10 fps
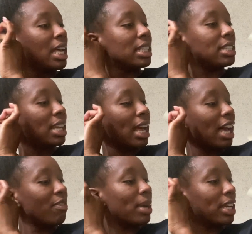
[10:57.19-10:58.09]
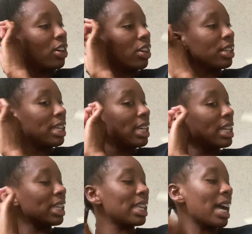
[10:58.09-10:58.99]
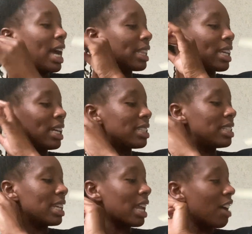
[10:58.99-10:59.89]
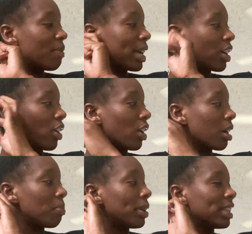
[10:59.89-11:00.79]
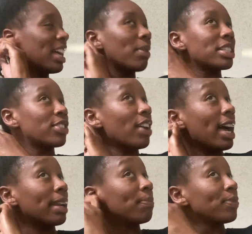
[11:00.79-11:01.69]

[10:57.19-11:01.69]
did I have my car then? Yeah, I think I did have my car, but that was fine.